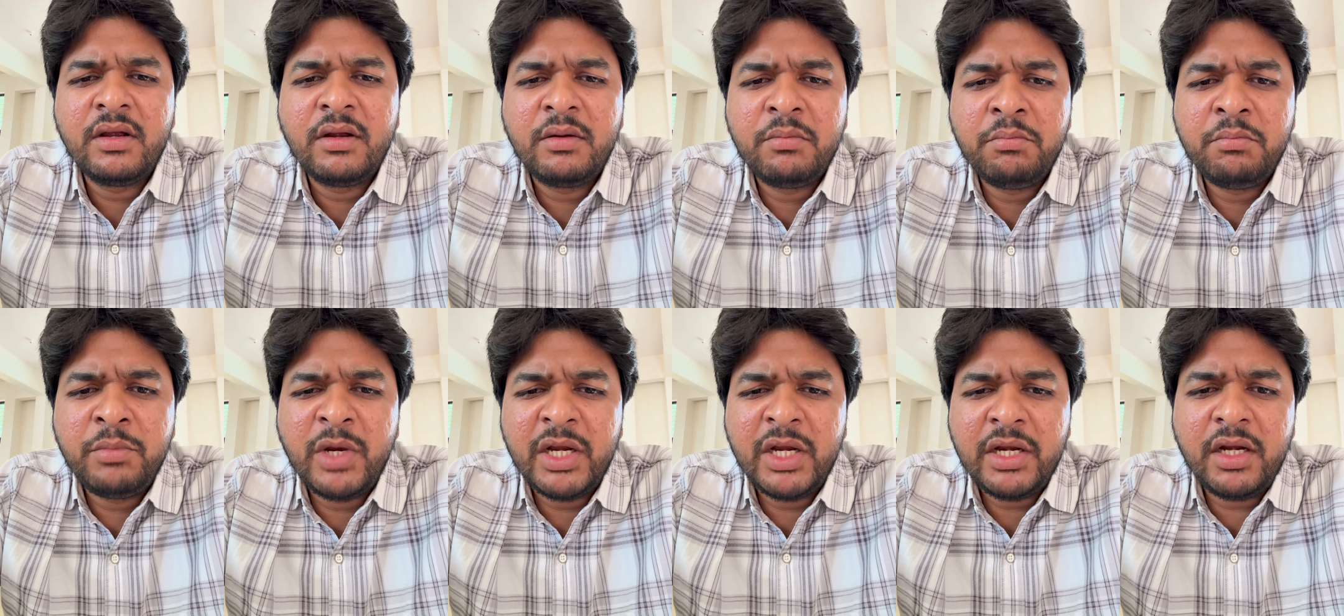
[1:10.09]

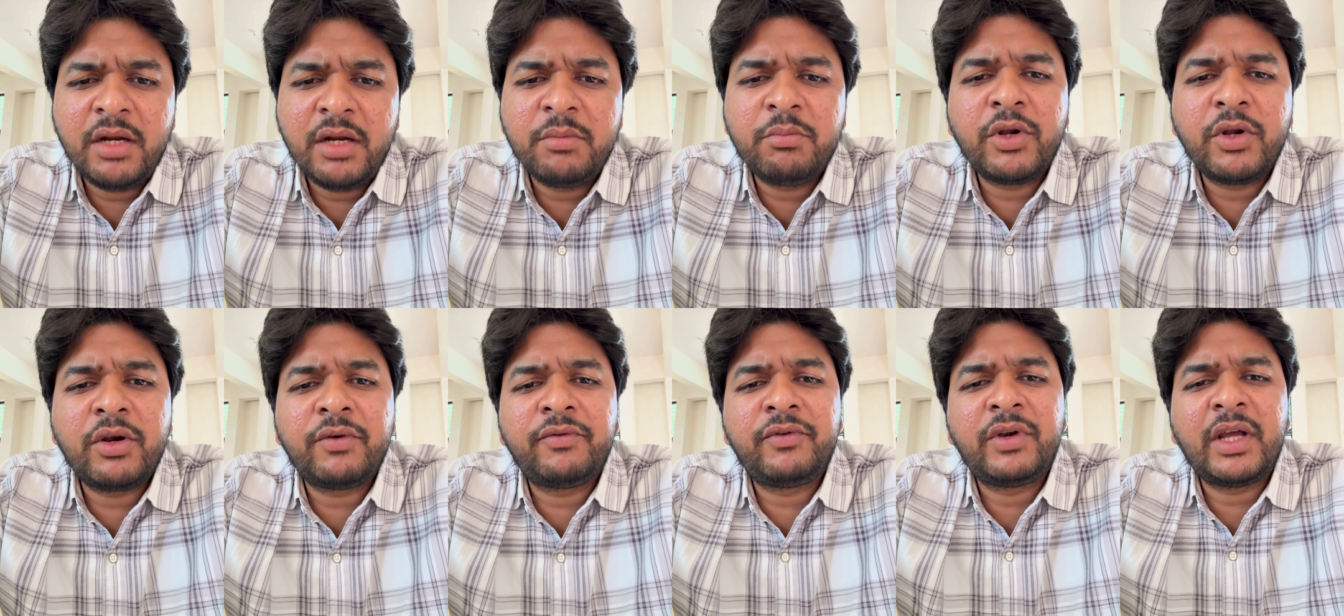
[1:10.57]
many
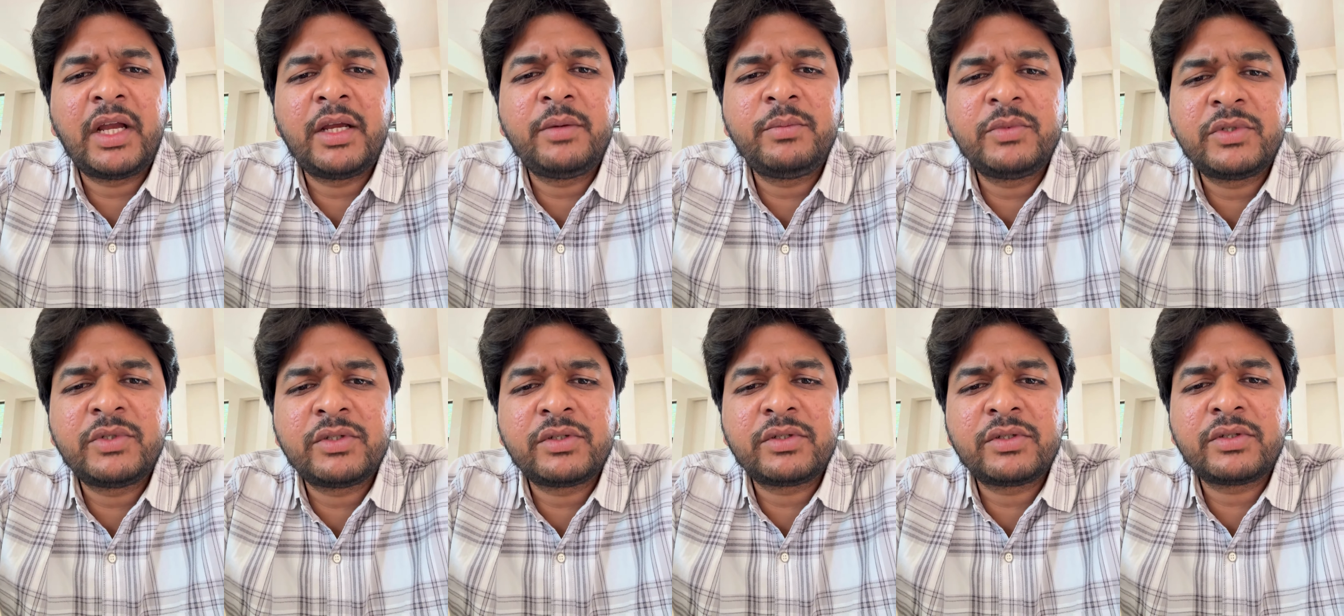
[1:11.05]
number of
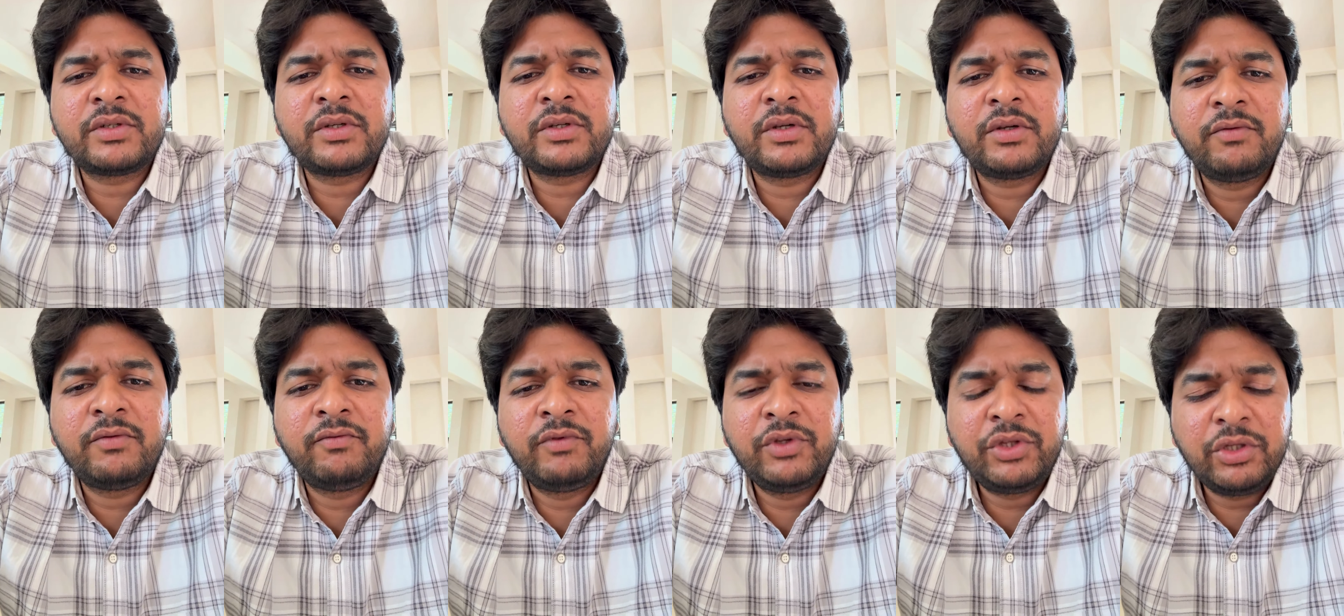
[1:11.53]
times
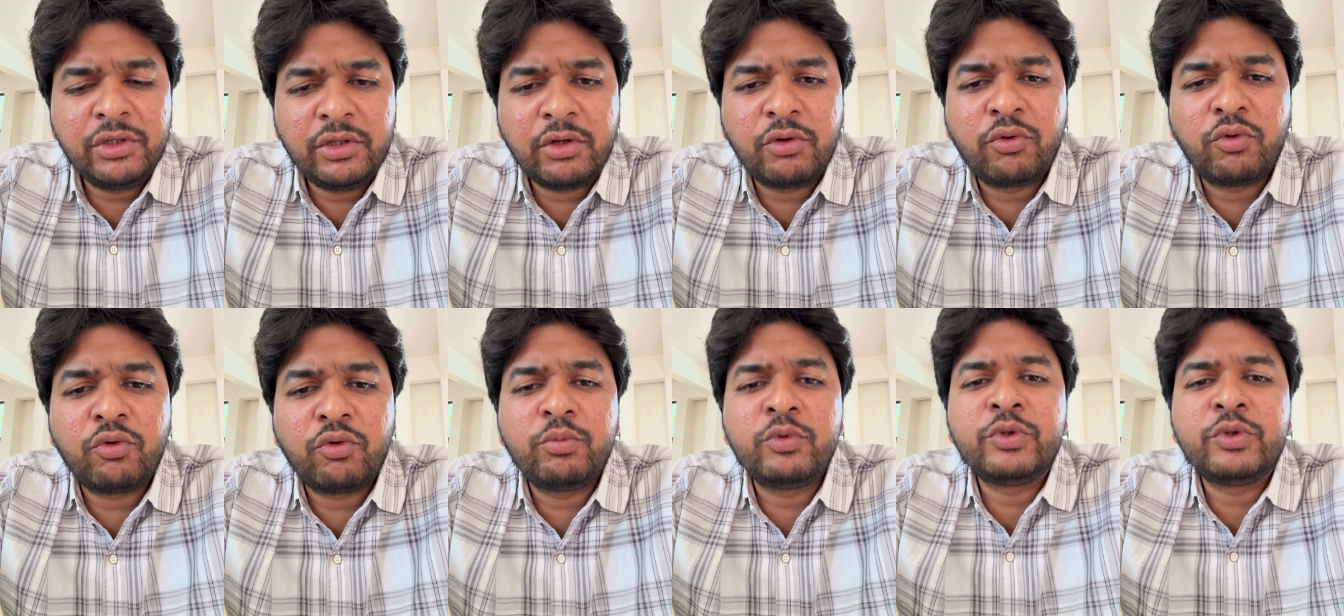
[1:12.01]
within the
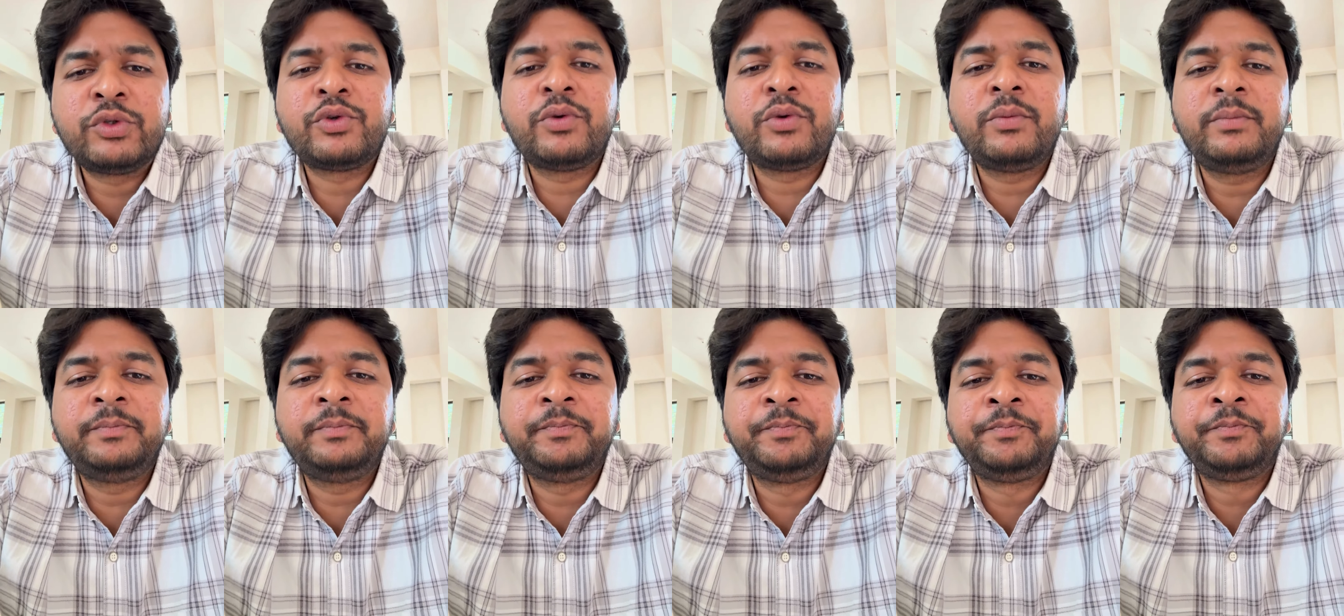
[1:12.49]

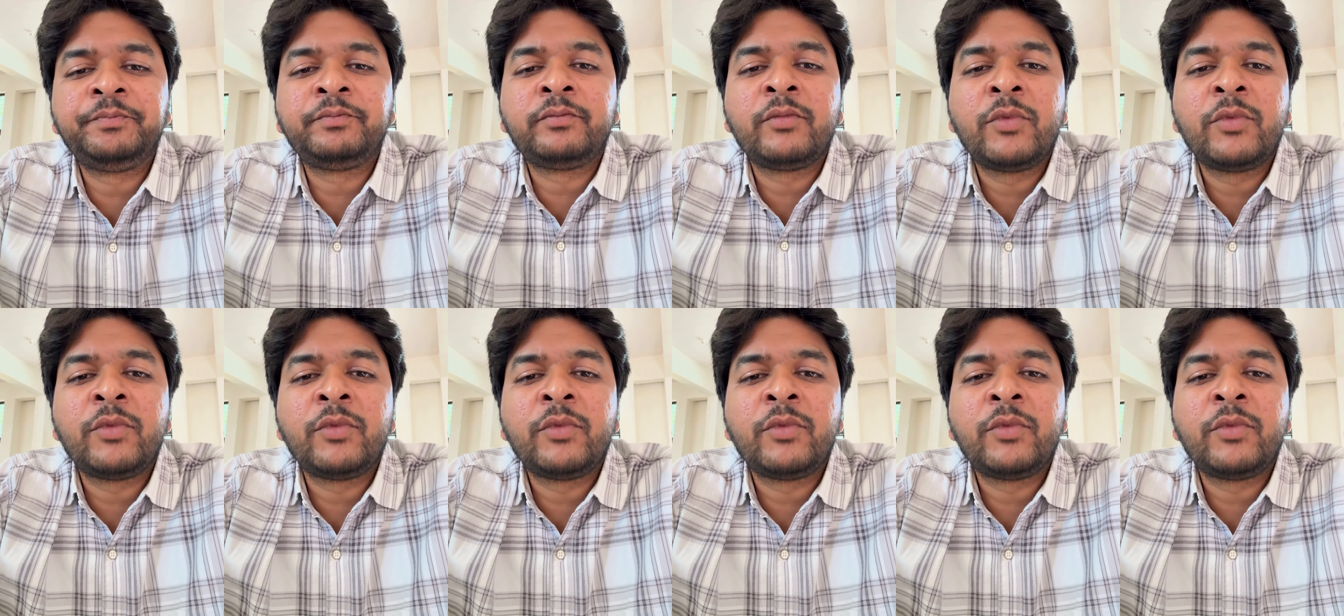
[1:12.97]
chromosome,